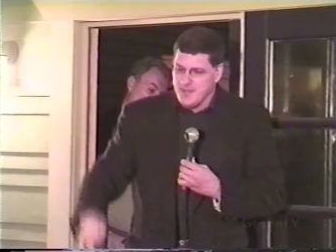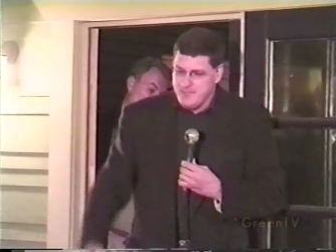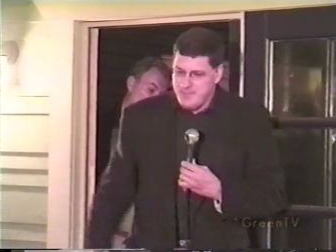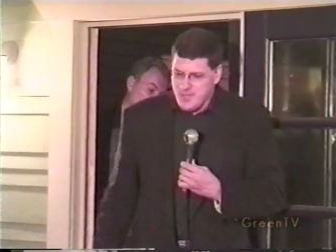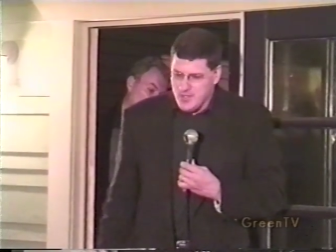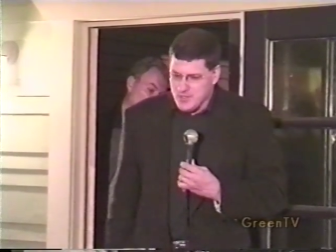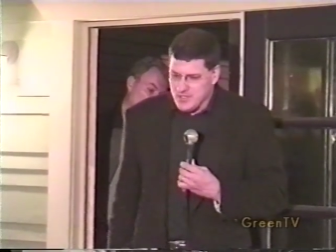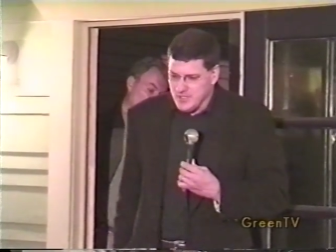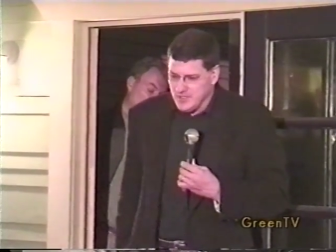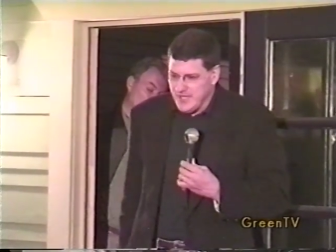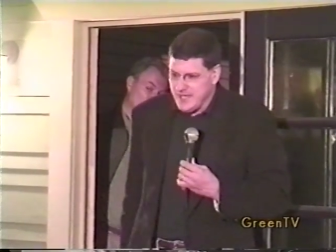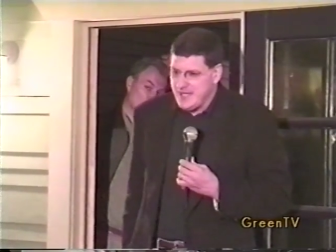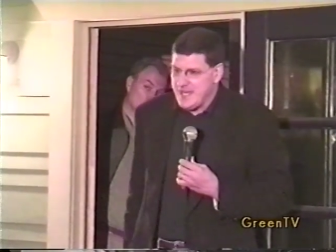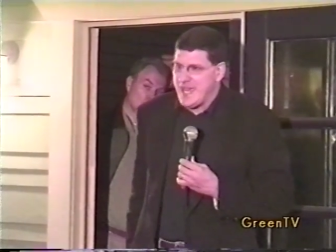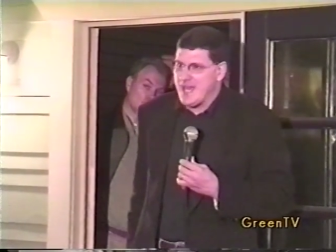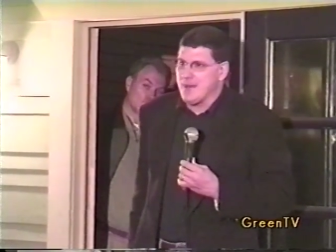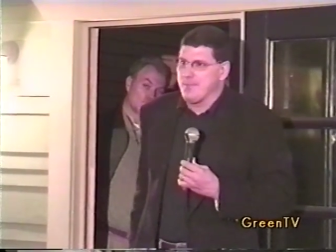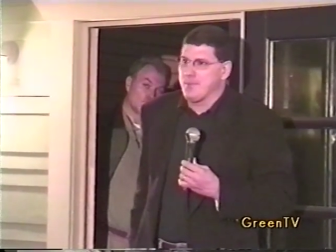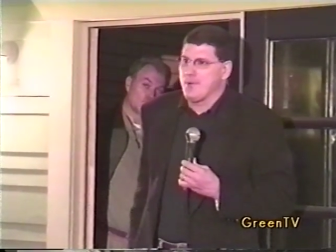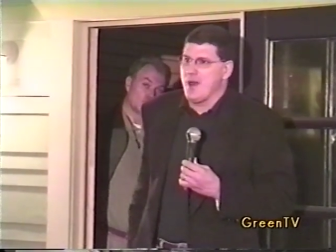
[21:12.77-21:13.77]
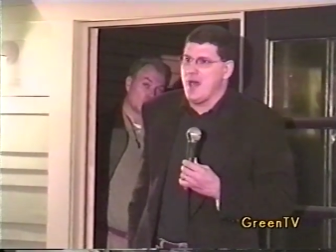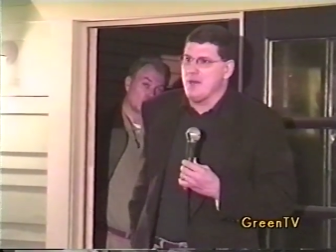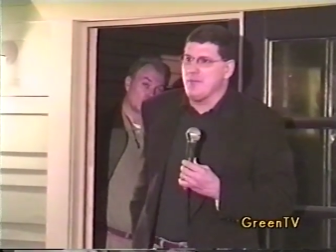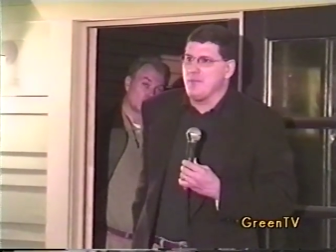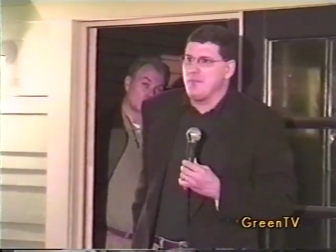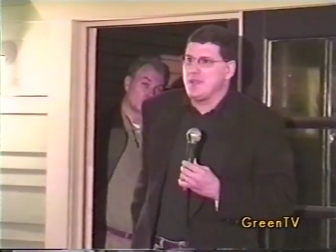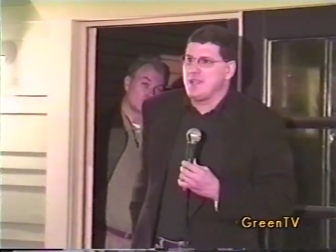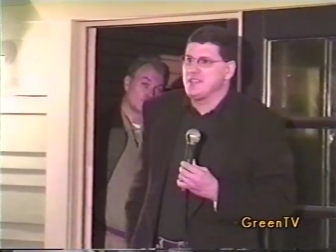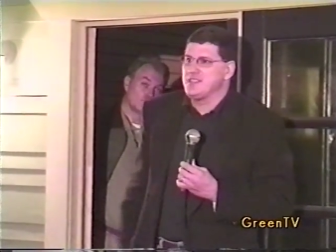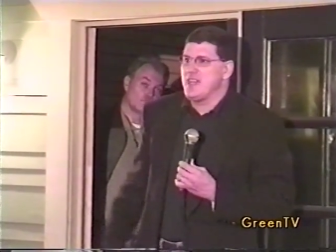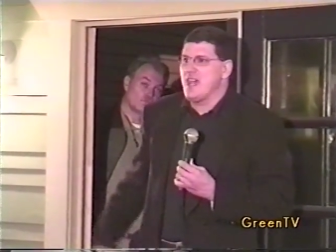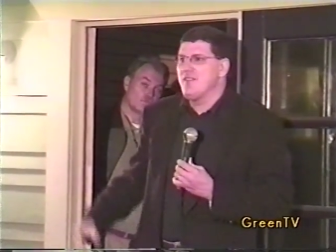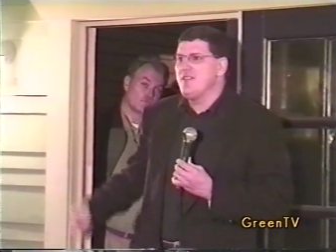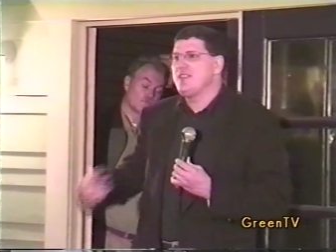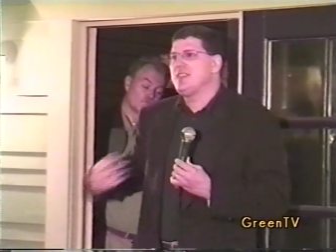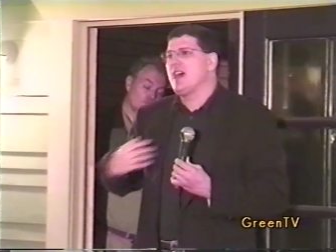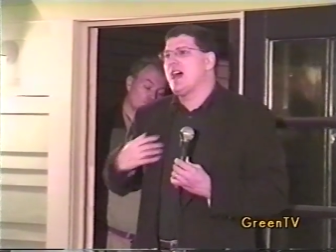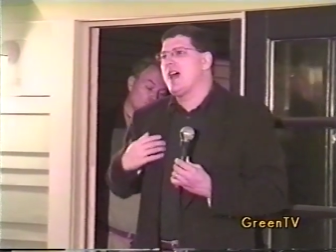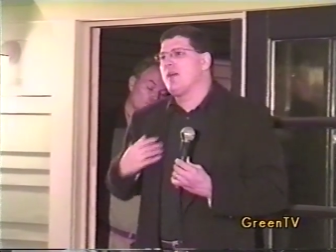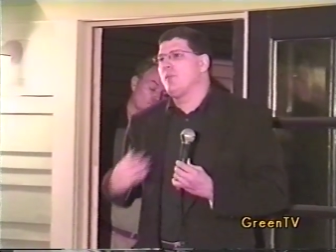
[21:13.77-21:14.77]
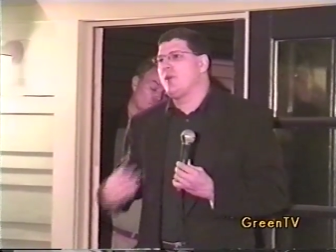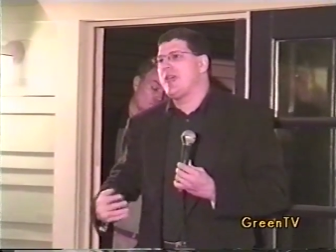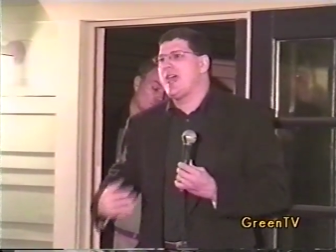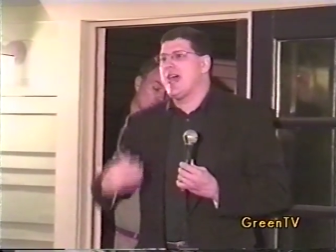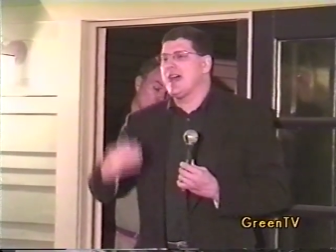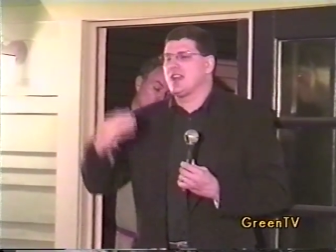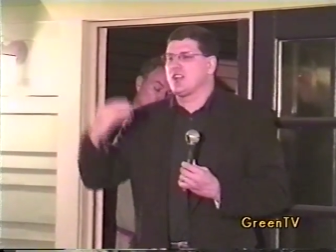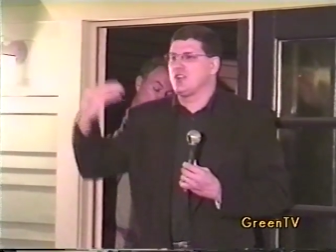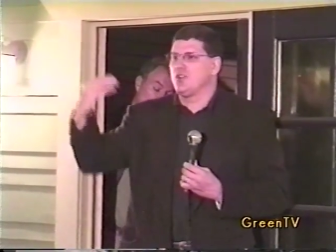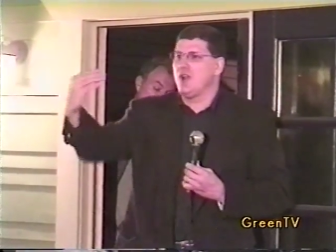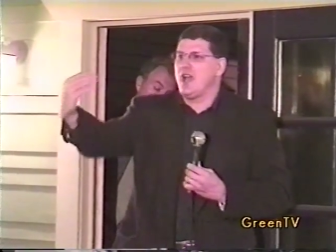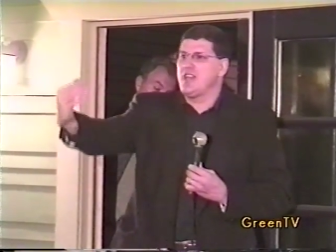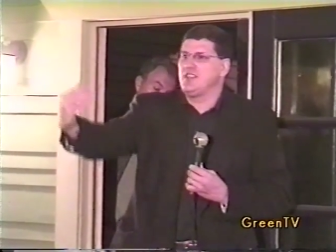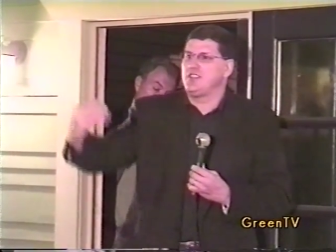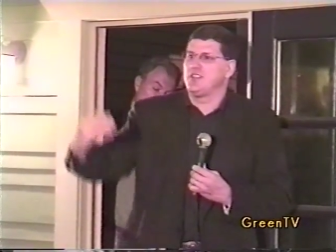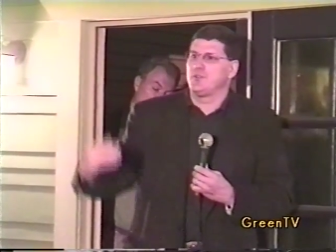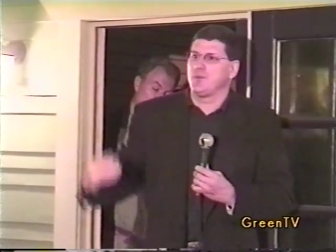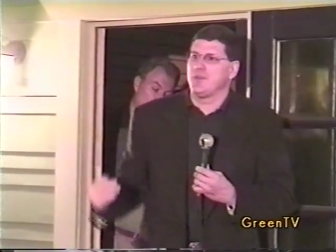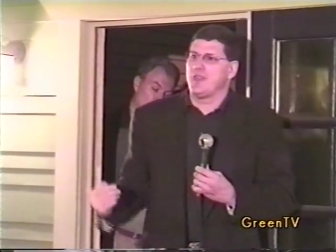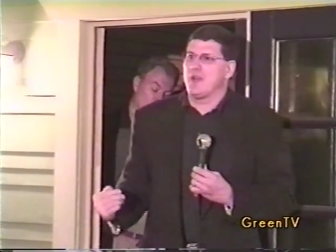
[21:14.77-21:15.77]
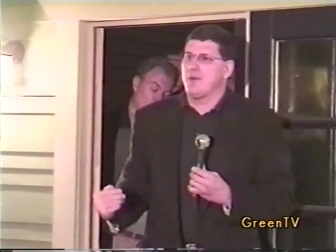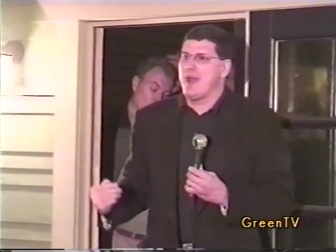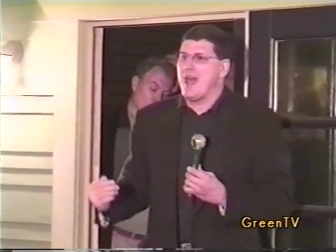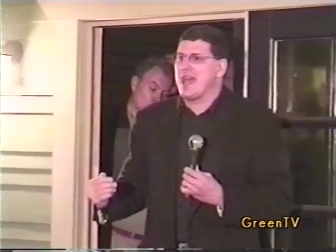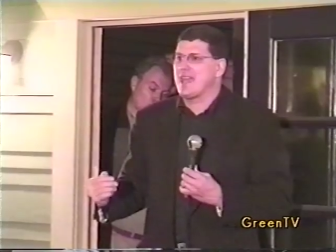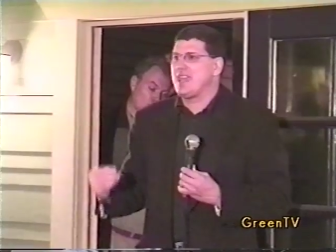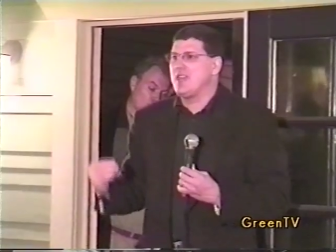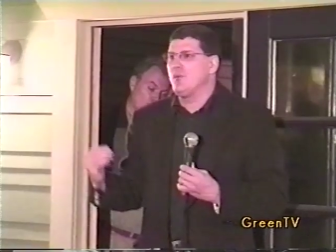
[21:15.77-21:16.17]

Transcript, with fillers: Bill Clinton had a problem because every time we had a crisis with Iraq,